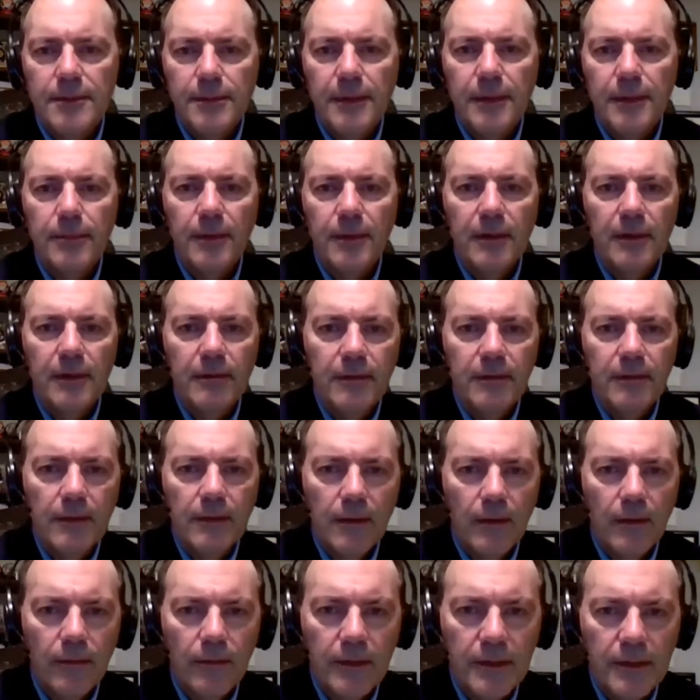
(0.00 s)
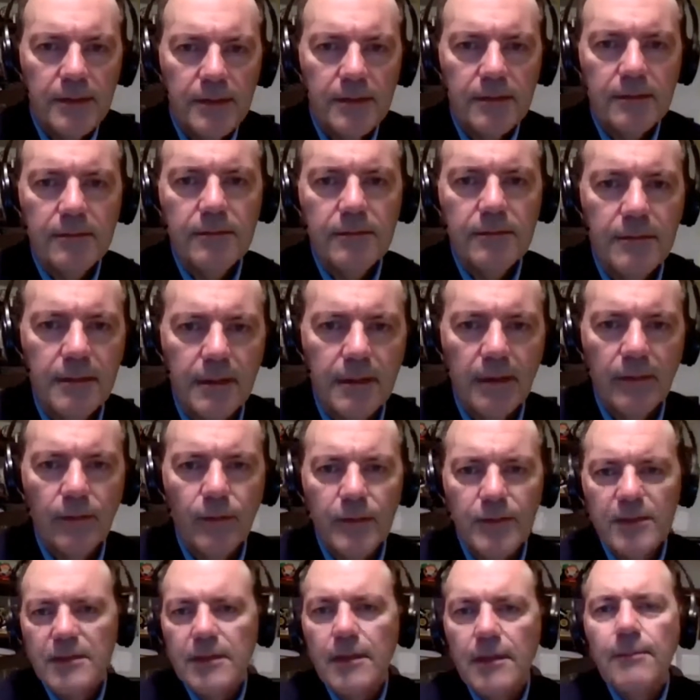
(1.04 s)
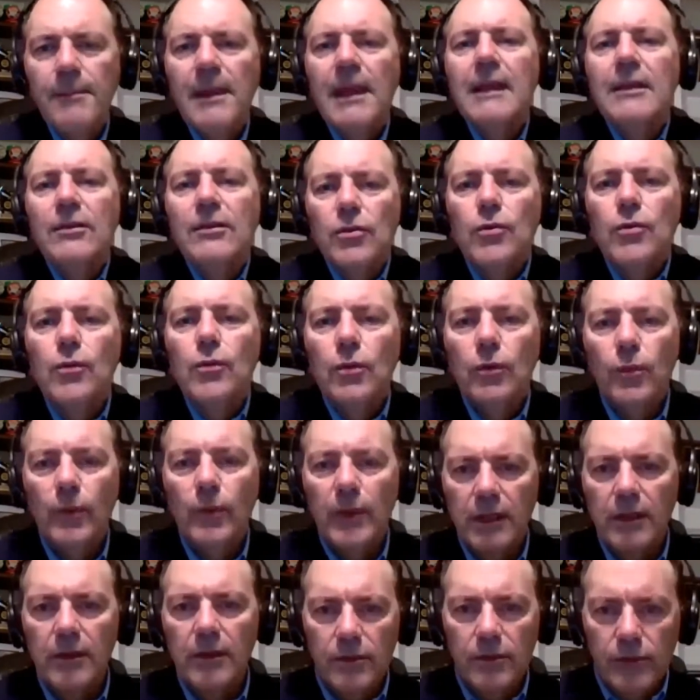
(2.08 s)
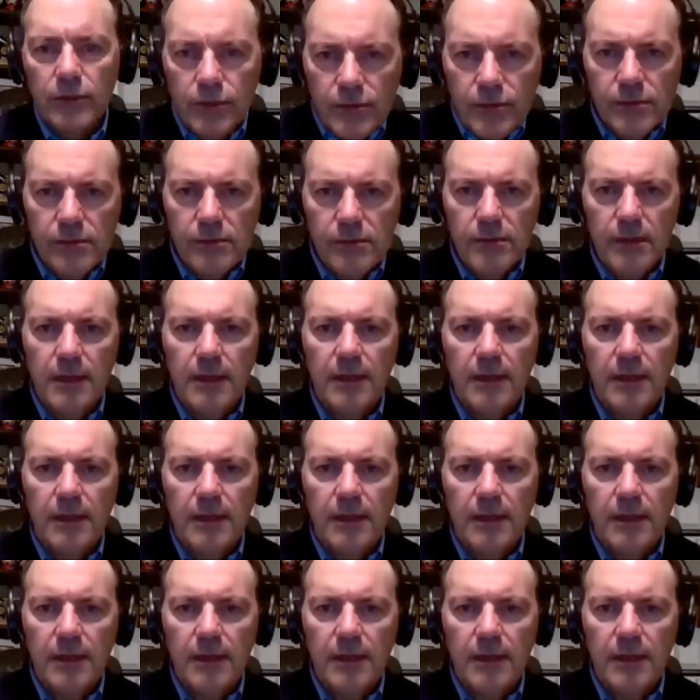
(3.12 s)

as people have always, which is the main tool we use,